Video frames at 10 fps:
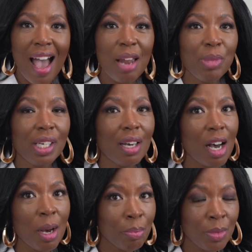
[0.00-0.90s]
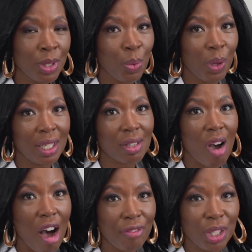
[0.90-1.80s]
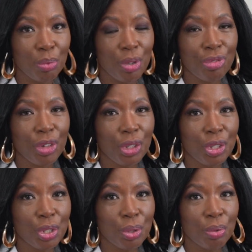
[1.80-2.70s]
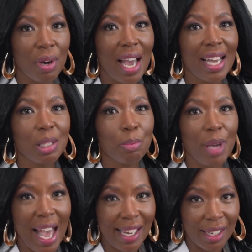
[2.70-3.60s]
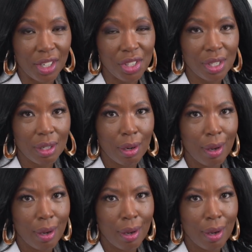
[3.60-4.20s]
and becomes what is often referred to as baggage.